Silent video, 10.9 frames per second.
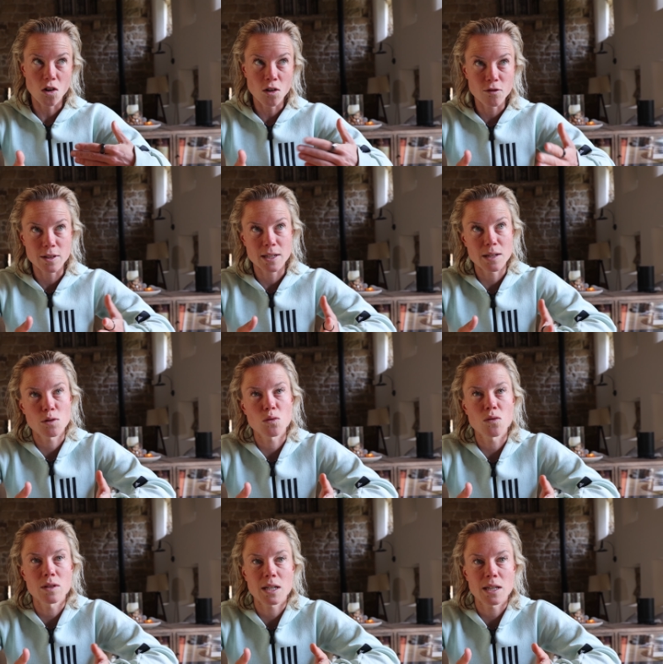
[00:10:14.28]
obviously with
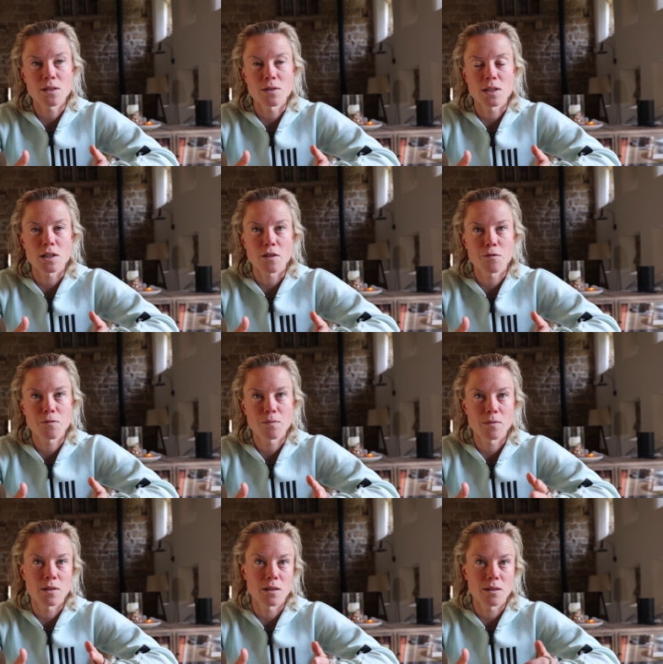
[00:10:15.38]
all the data and stuff
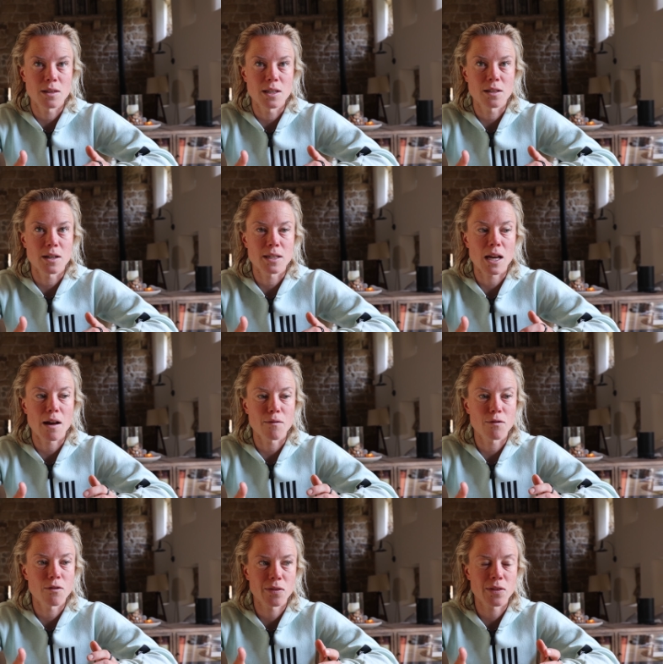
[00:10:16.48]
that these guys
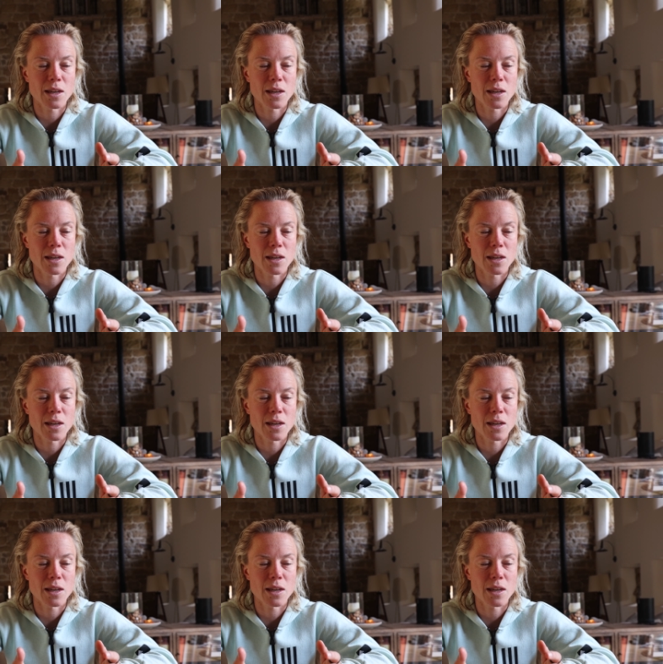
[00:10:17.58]
have,